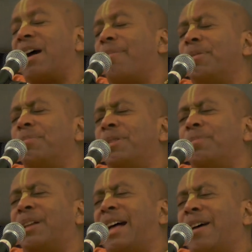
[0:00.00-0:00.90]
problem
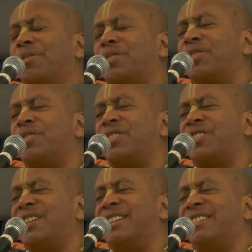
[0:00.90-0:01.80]
people have with
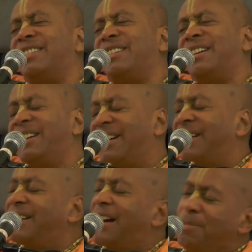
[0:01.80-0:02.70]
Krishna.
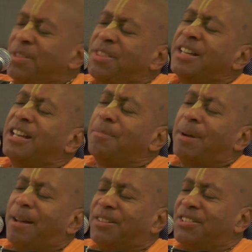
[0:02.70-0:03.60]
I've been thinking
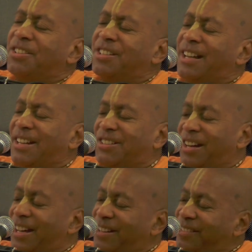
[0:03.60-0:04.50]
about it since last
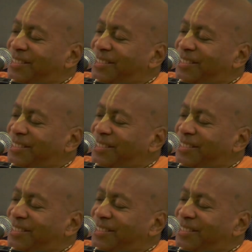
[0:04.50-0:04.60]
night.